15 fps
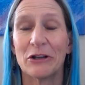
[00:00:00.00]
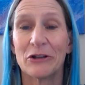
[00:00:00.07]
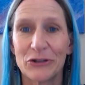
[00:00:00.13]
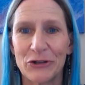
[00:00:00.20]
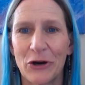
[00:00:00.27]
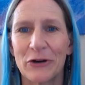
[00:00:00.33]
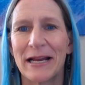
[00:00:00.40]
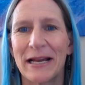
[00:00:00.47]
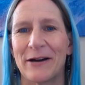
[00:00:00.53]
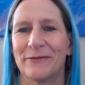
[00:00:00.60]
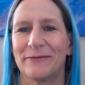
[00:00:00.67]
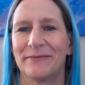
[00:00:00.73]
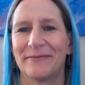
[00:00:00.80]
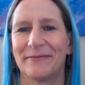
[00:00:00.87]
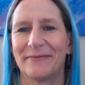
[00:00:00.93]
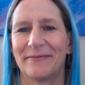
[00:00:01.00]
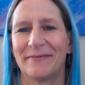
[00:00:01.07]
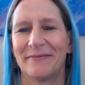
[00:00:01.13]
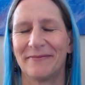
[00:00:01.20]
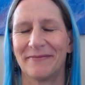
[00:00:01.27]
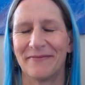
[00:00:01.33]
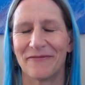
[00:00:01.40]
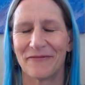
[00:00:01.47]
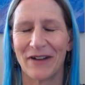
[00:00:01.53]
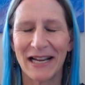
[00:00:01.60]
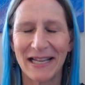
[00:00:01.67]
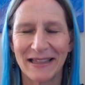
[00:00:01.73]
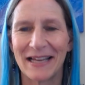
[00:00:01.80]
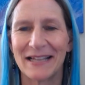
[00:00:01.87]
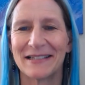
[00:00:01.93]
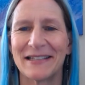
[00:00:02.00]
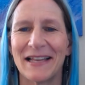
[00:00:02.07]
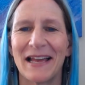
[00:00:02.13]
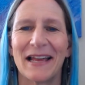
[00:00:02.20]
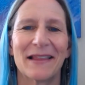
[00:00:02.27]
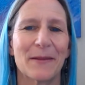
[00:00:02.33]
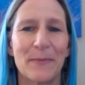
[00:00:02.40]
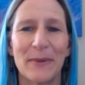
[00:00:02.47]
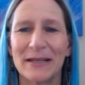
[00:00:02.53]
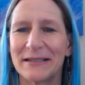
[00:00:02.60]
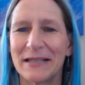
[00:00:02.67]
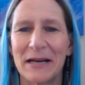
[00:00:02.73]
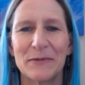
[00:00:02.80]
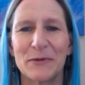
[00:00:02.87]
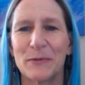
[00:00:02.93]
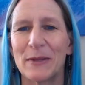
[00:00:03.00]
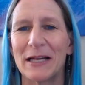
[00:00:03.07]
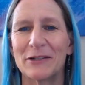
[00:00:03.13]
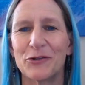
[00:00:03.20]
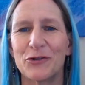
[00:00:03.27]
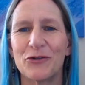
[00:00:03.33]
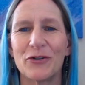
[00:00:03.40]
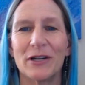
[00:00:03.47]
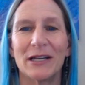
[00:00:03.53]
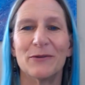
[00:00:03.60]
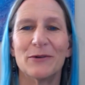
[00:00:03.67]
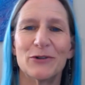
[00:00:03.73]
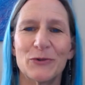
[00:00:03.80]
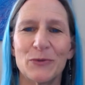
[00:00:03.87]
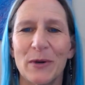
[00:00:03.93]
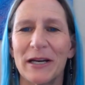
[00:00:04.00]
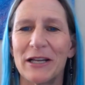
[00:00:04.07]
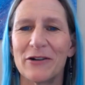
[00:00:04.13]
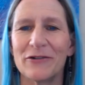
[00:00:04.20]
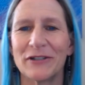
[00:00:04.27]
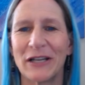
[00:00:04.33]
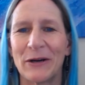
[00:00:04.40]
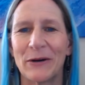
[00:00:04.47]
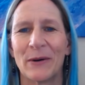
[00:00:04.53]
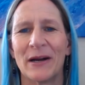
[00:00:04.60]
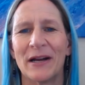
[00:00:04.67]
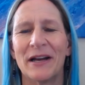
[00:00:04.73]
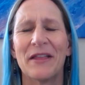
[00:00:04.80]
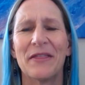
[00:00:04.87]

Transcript: Start now, right? That saying, the best time to plant a tree was 20 years ago.